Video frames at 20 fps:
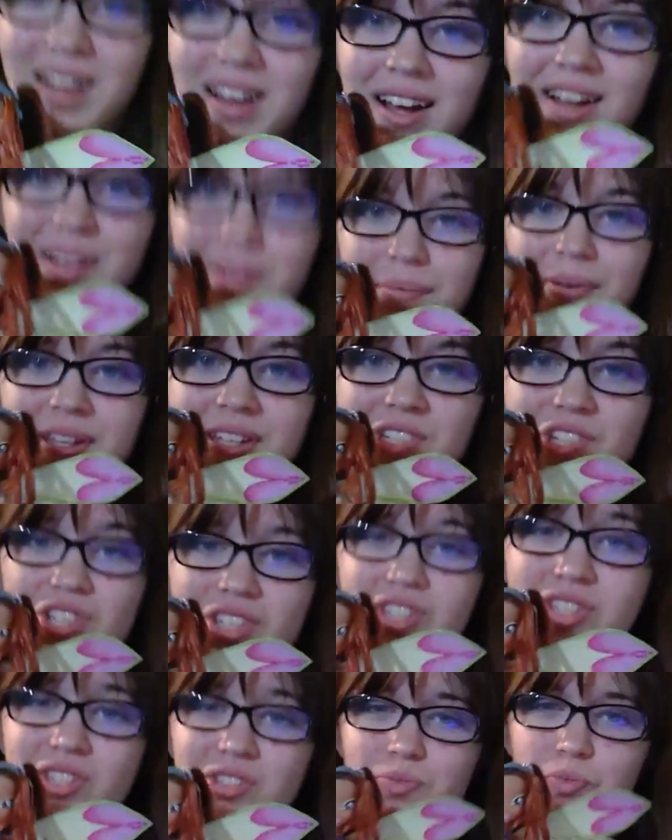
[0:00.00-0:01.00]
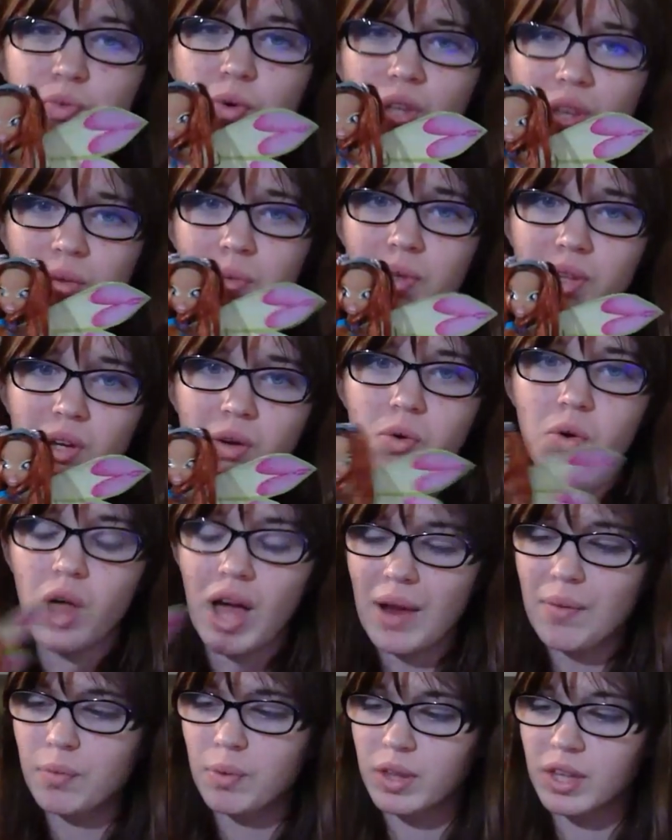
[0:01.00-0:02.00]
Uh, but she's really, really cool.
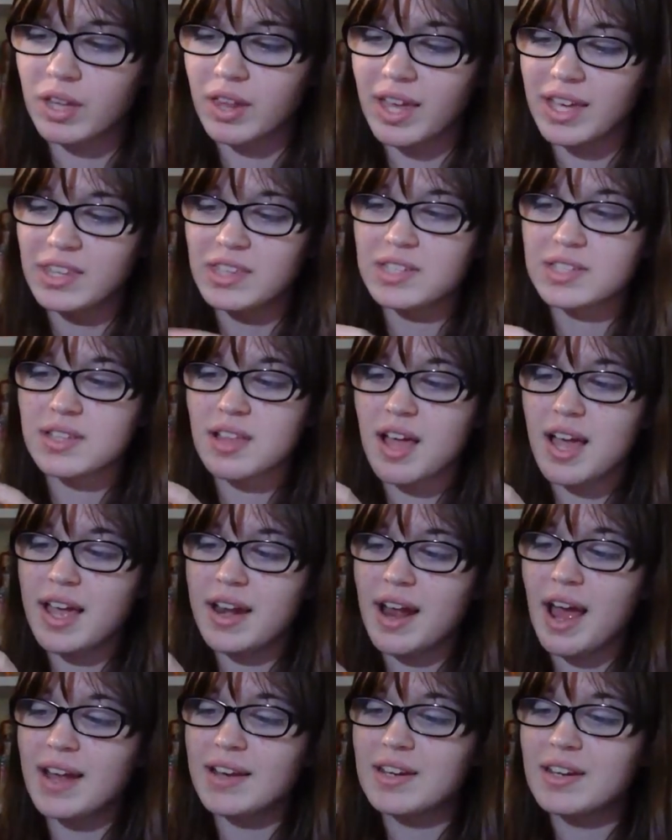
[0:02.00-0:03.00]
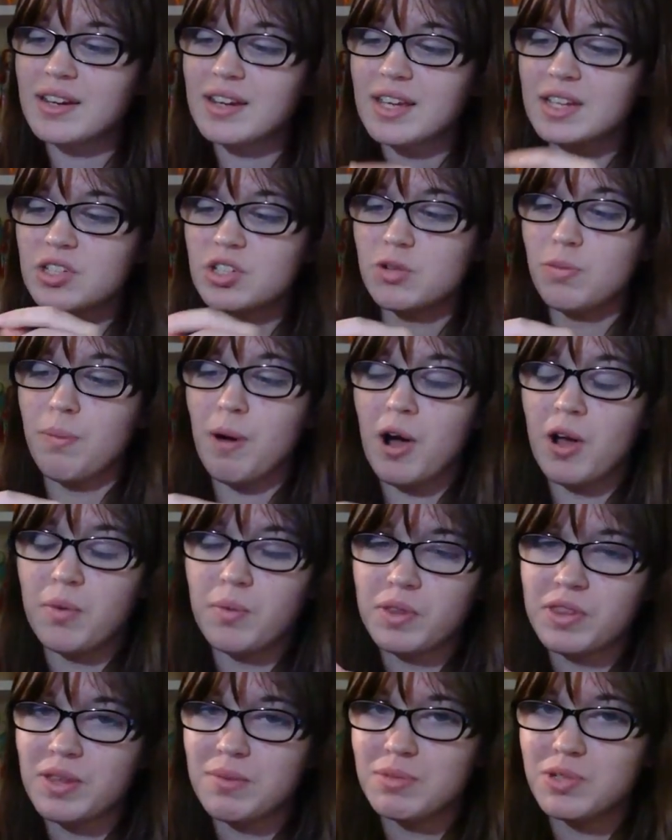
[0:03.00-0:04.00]
I really like this line. I didn't get to bond
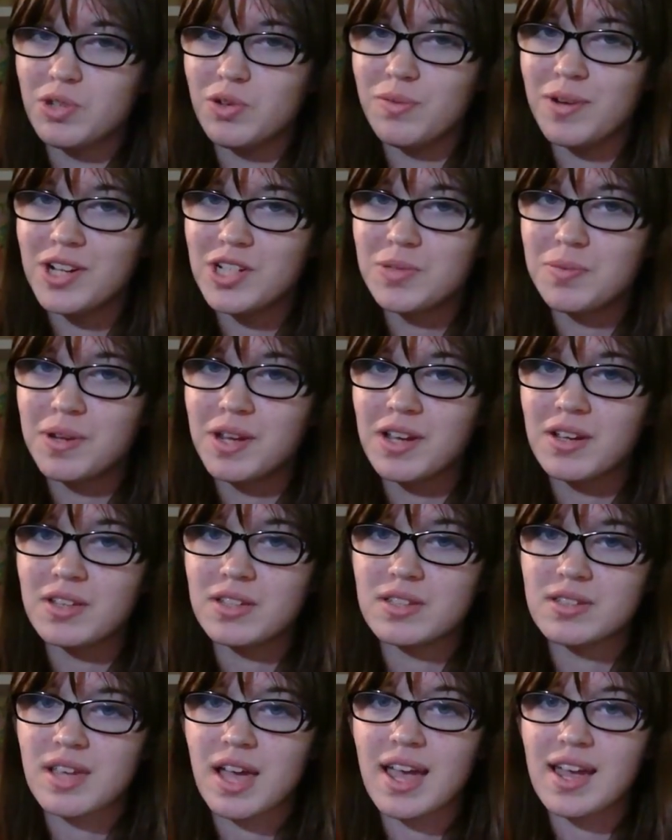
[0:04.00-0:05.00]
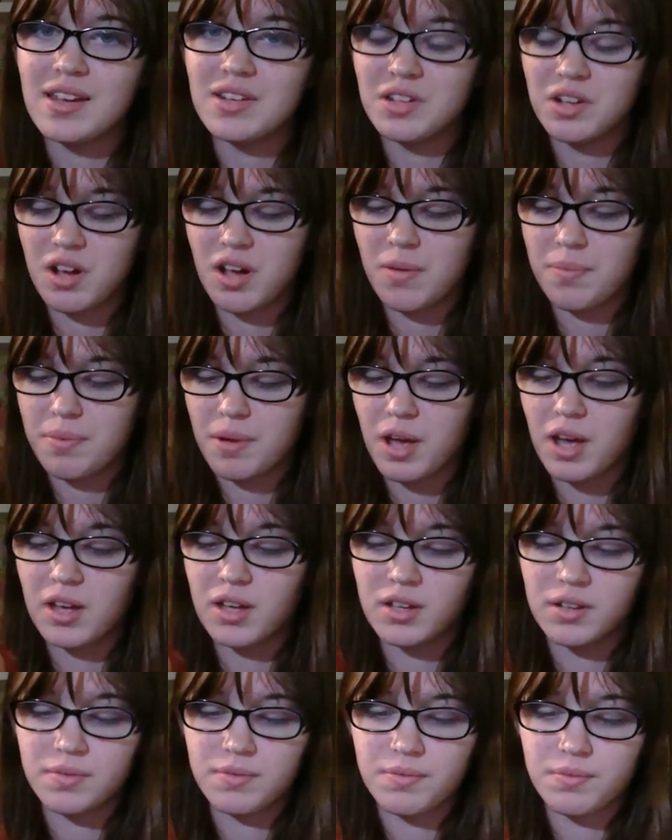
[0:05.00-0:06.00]
with them too much because I ended up
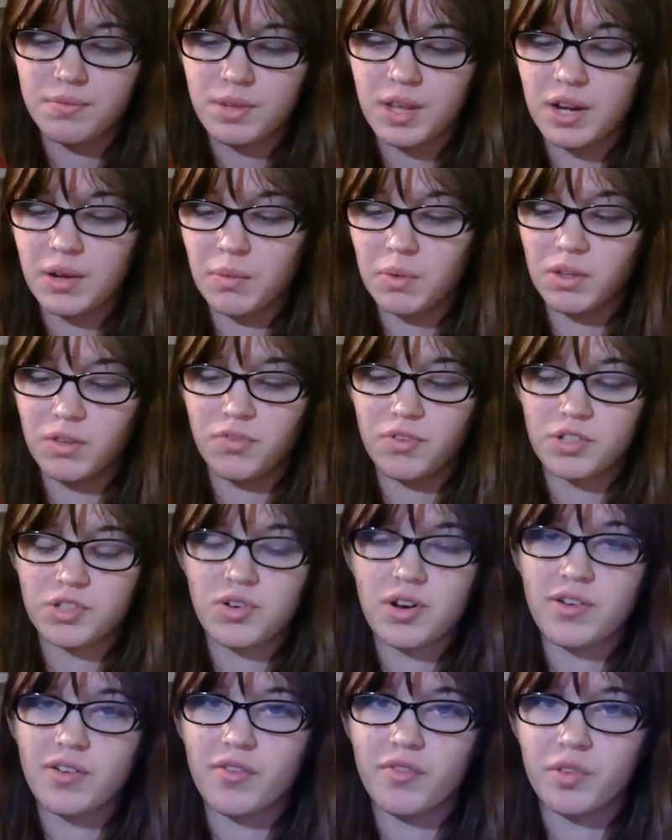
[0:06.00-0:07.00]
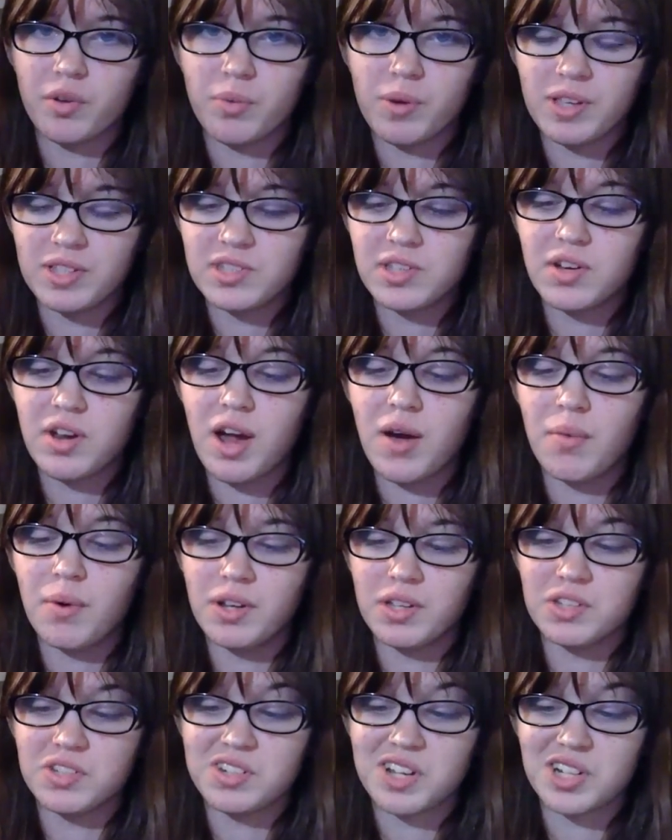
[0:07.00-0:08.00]
uh, getting really frustrated over their wings and not
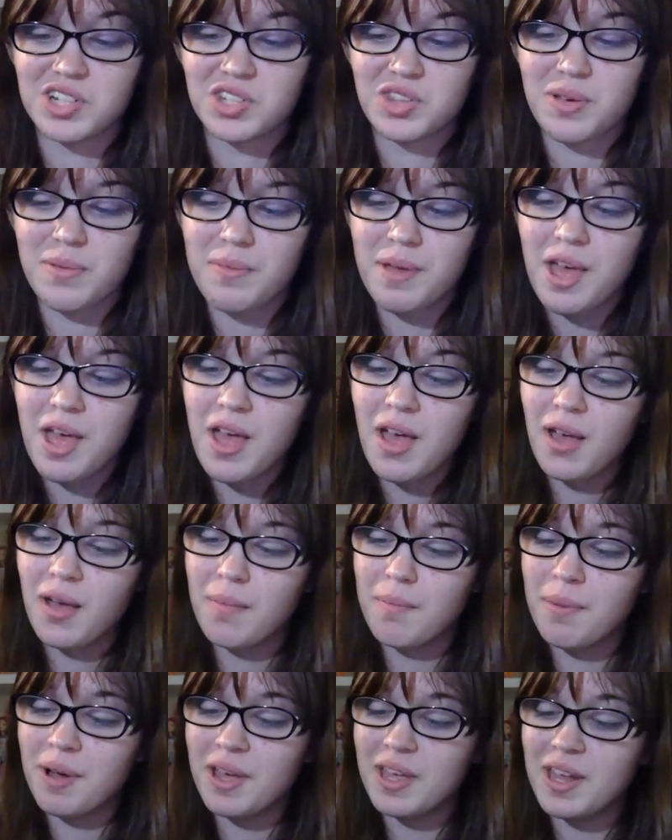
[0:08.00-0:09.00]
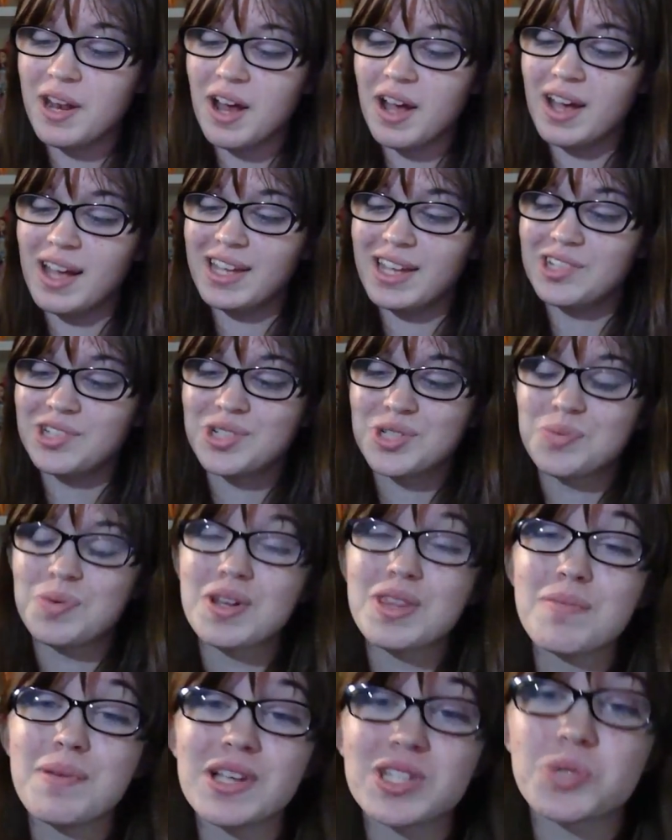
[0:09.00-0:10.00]
wanting to touch them. But uh, Aisha's one
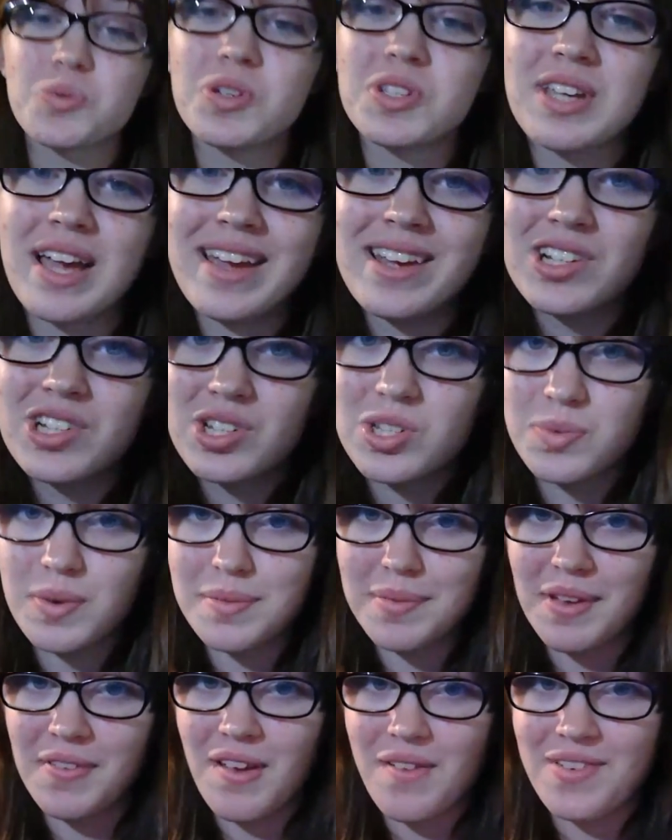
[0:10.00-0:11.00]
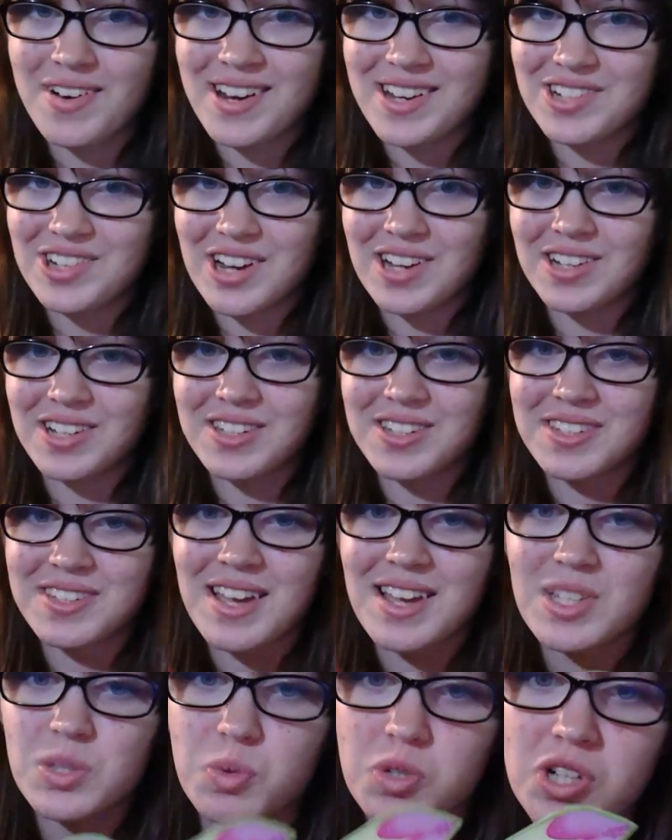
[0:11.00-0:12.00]
of the best ones. Aisha's one of my favorite Enchantix
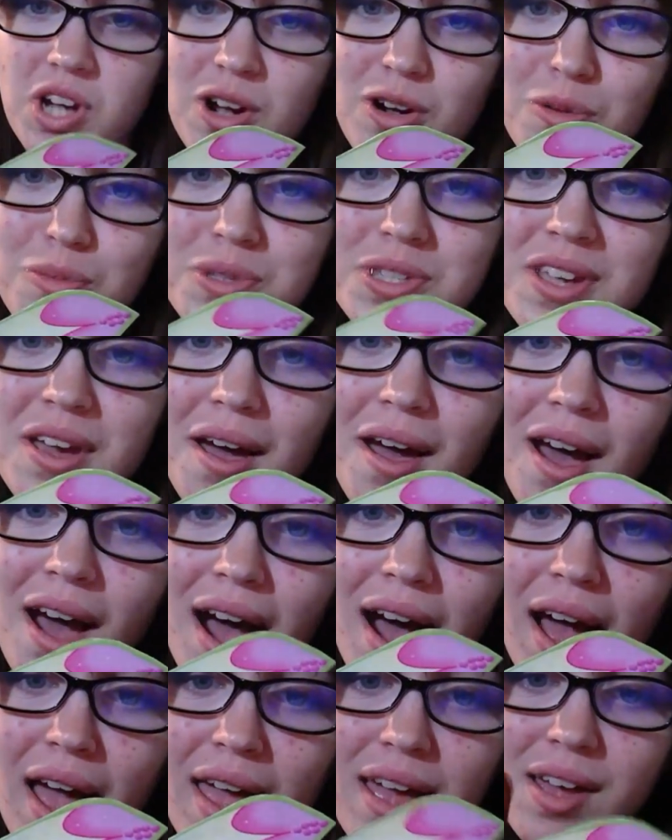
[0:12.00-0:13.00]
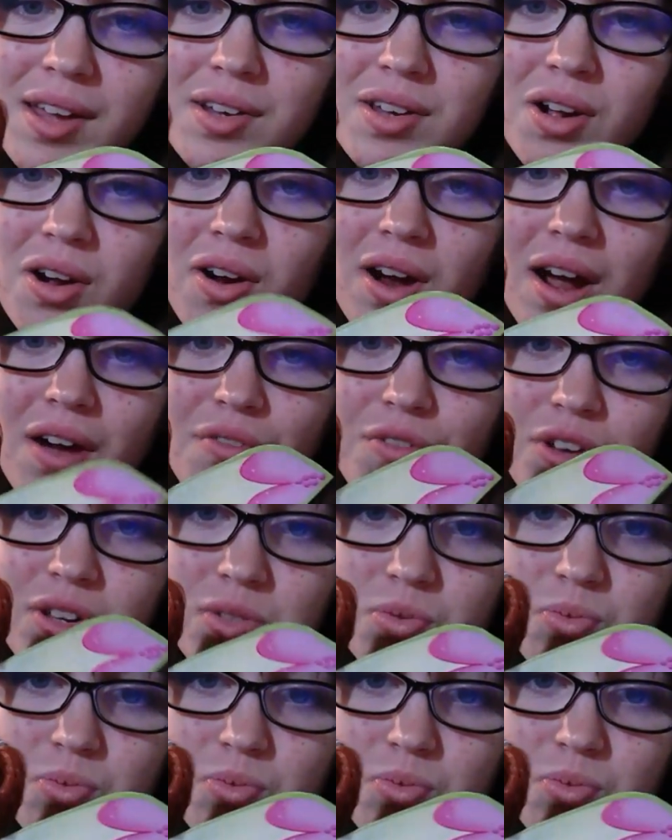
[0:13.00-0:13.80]
designs, which helps. And her outfit